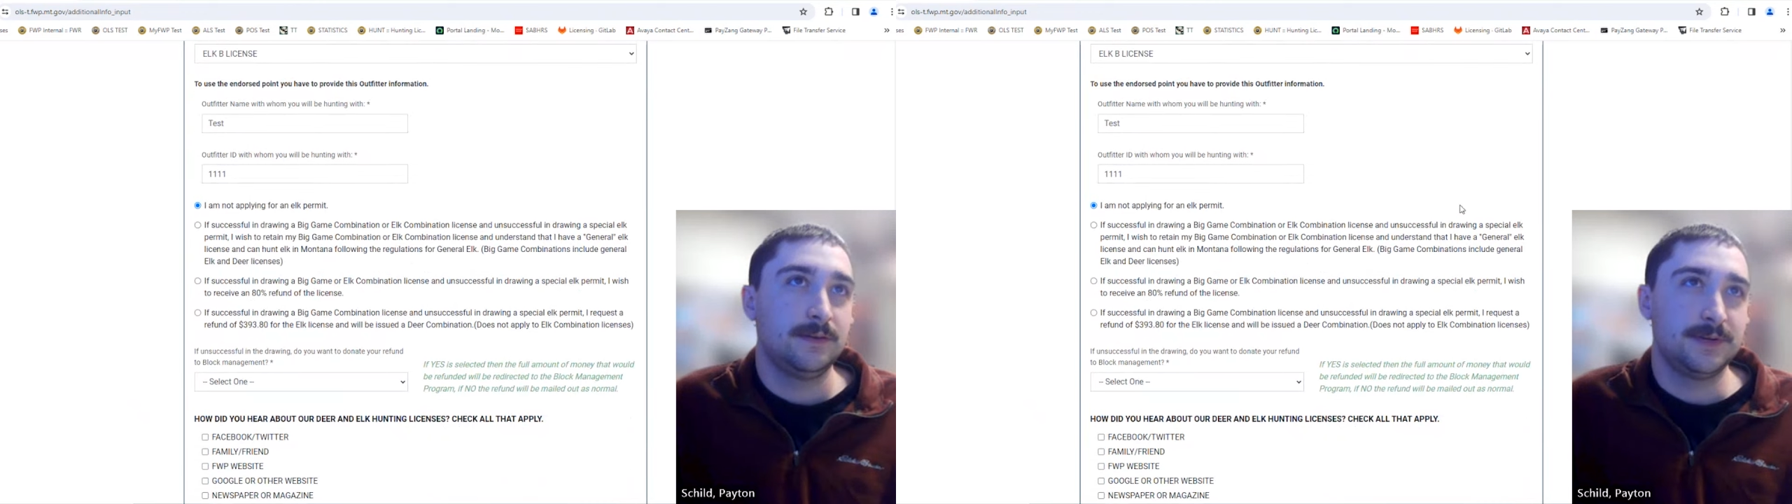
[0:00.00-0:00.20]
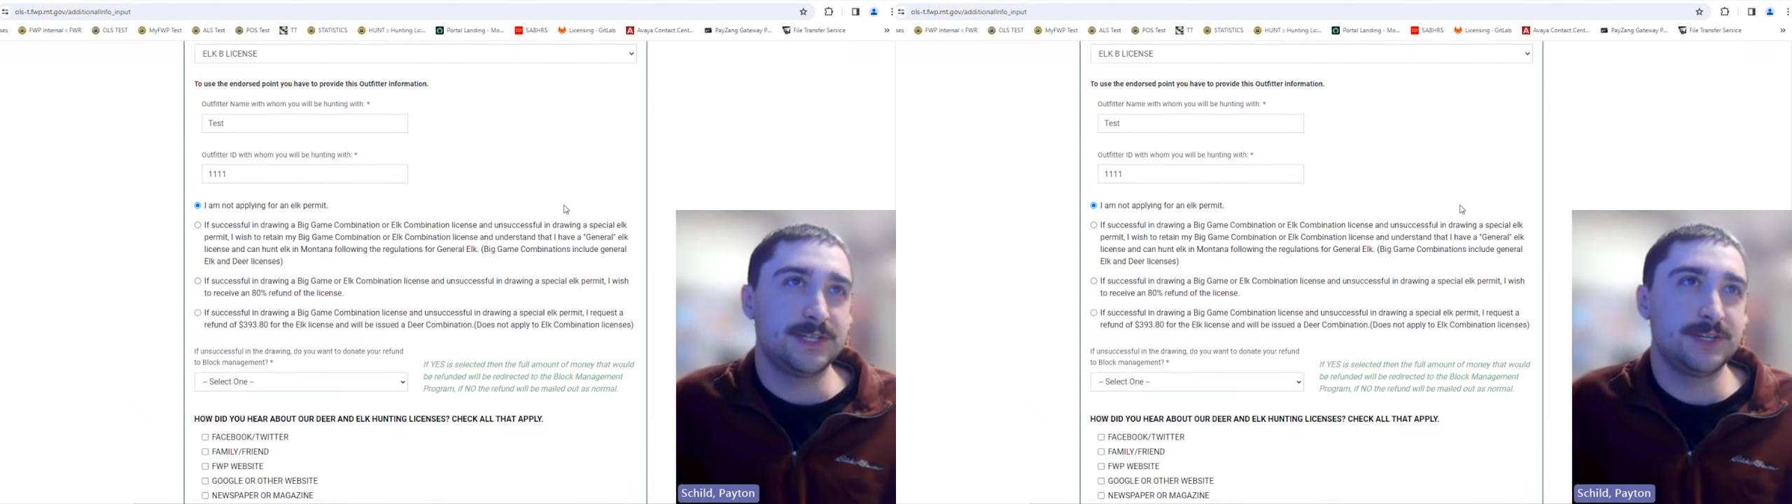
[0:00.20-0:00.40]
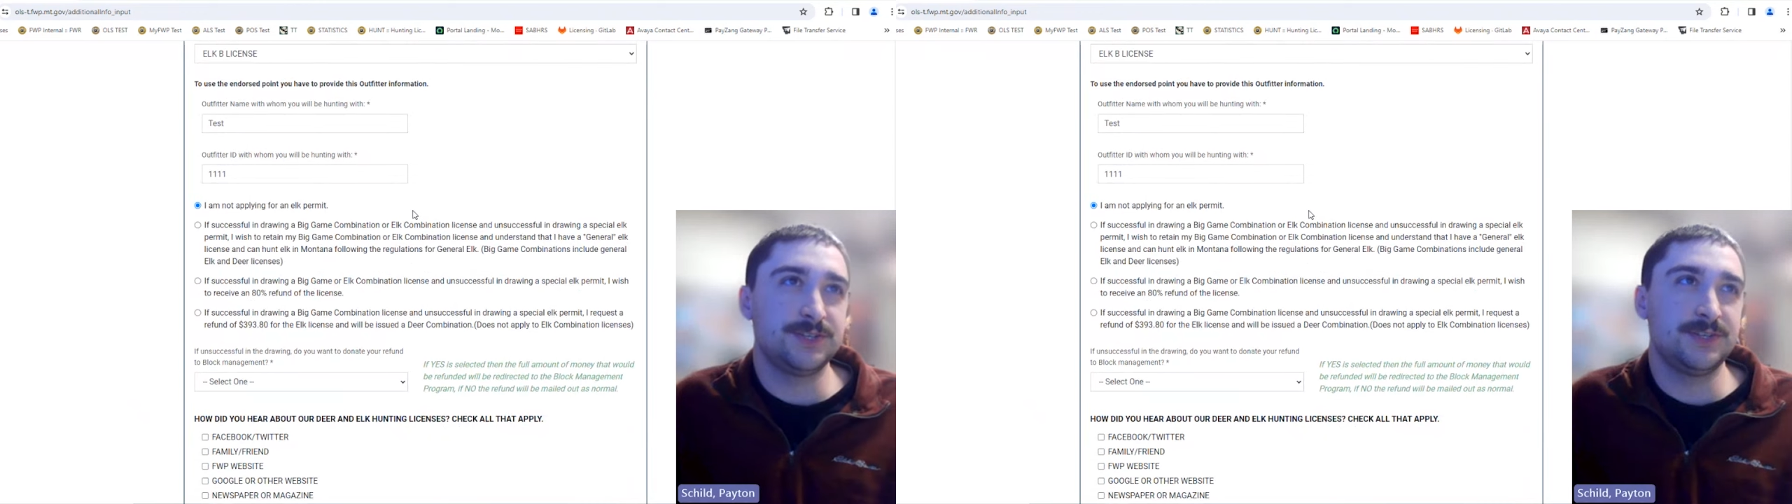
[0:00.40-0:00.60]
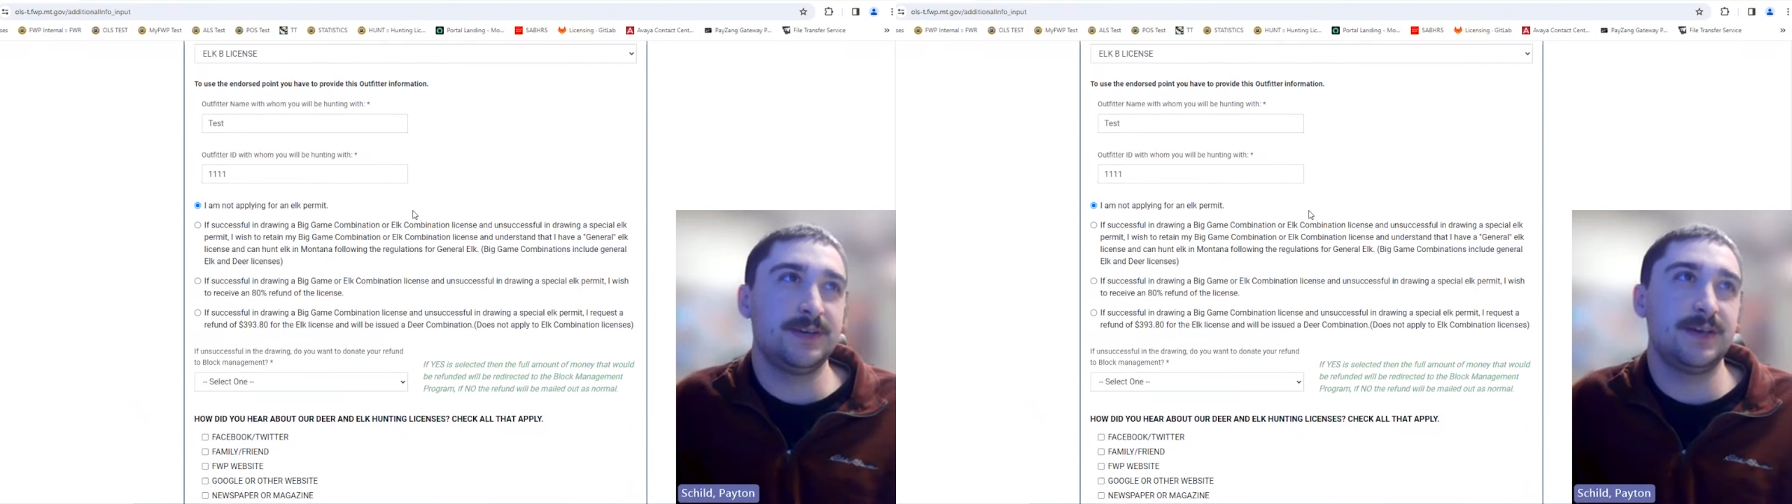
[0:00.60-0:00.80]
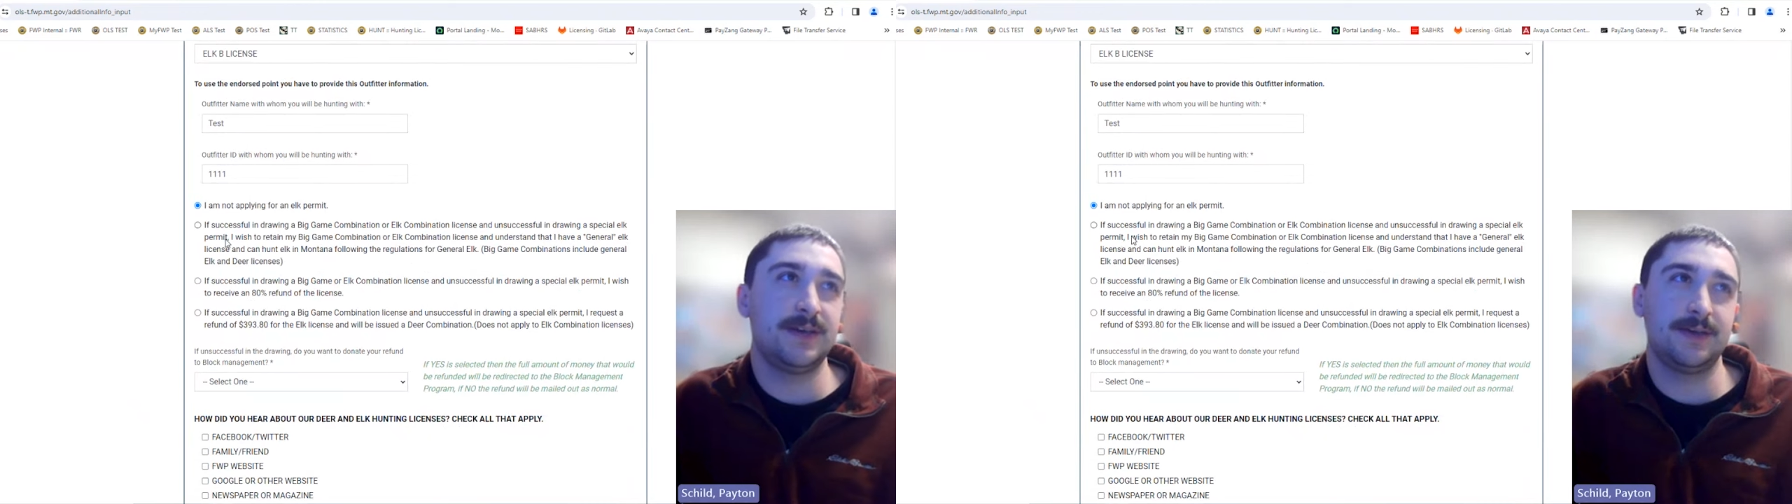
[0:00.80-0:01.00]
But
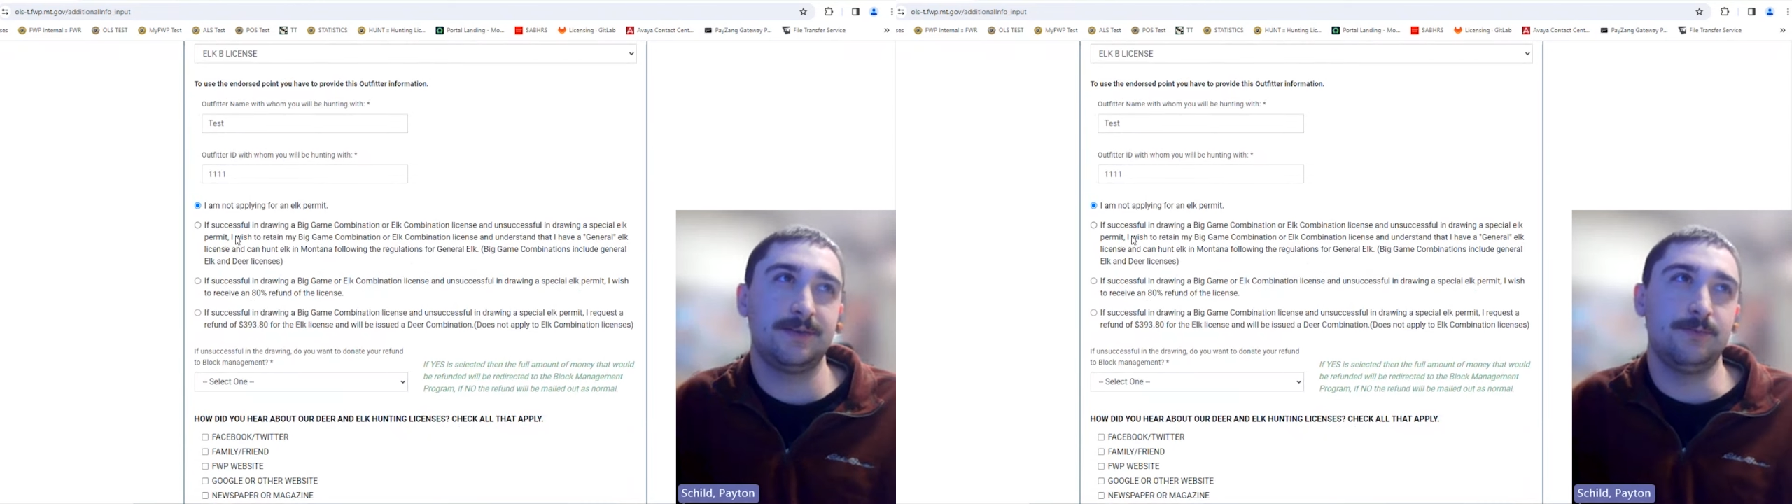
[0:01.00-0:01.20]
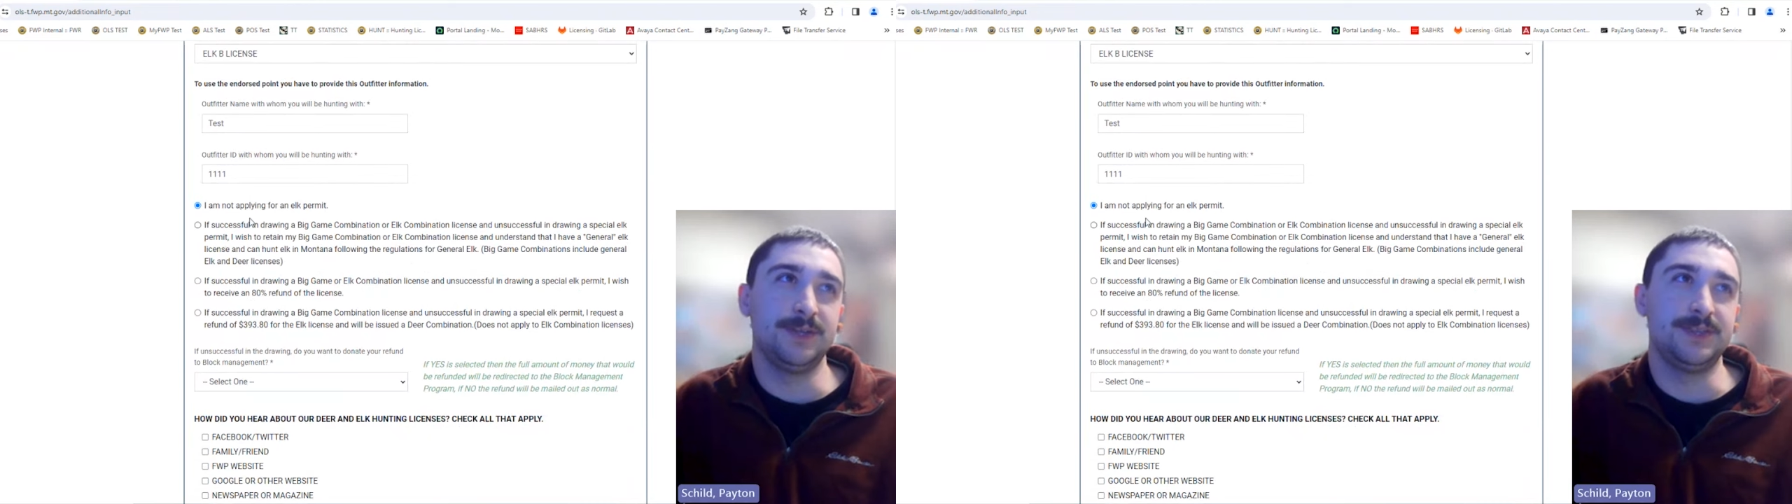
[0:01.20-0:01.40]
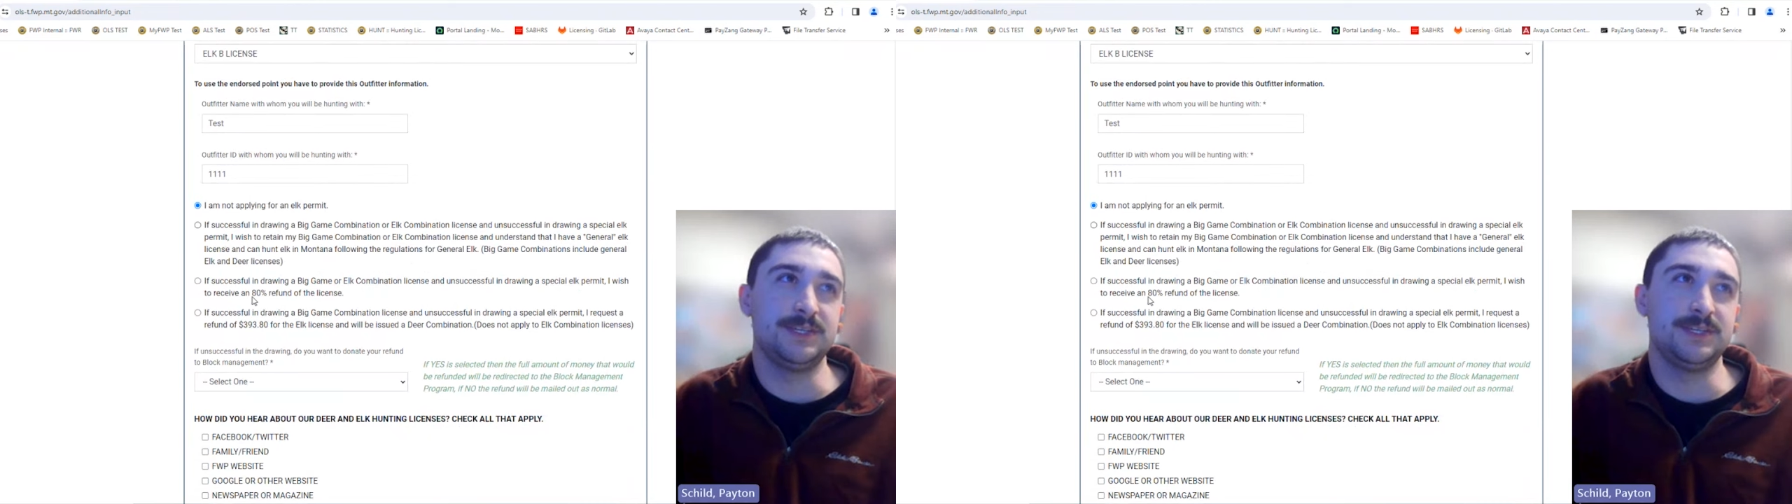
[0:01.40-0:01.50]
essentially, what